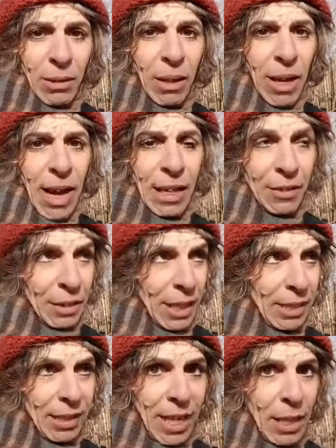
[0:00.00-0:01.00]
And the
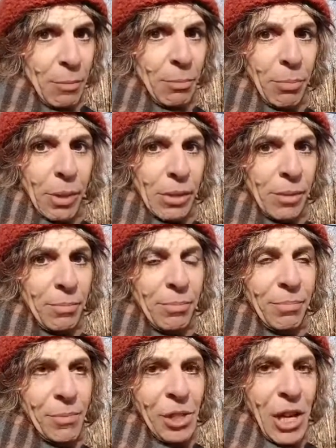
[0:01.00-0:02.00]
landscape was
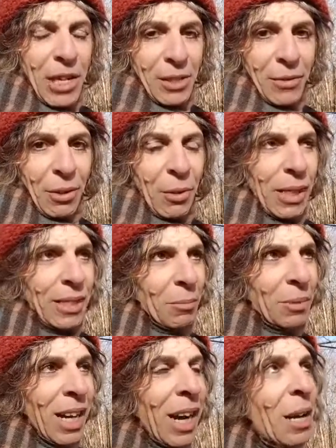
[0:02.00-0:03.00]
changed for quite some
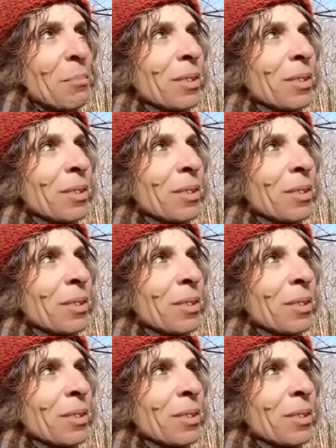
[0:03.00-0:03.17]
time.